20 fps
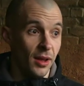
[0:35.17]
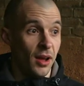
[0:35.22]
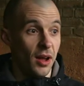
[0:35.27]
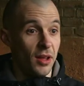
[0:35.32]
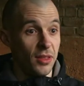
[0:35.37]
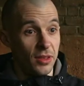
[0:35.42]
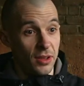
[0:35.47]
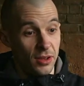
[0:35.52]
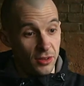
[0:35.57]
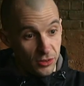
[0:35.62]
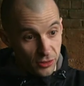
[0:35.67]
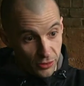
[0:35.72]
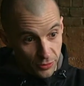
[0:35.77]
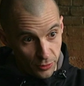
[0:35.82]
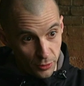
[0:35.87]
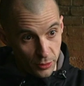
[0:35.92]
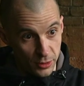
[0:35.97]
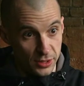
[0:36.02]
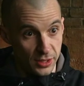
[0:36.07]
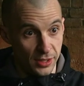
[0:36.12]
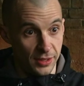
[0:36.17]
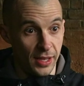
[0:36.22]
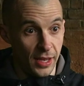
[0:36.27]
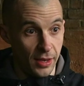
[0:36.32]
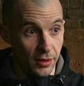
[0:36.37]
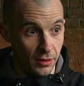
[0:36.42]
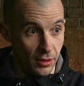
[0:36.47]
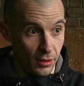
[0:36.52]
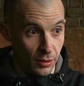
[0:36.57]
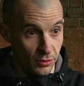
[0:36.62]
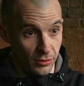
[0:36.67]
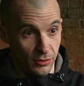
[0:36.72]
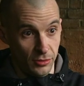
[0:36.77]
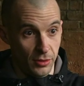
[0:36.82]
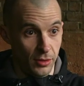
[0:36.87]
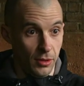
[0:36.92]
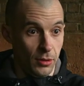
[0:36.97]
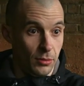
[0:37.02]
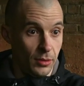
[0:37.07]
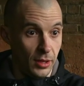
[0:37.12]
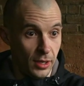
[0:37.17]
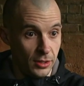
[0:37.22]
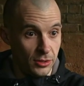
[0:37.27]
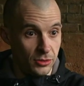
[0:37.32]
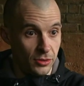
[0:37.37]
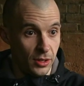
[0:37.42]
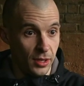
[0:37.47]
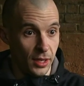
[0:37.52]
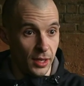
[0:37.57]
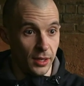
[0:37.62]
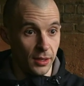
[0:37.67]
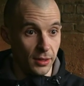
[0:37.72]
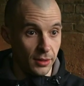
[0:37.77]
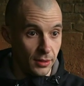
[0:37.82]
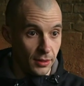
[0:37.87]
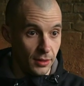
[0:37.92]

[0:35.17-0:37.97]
I think he just forces it then goes, okay, straight ahead.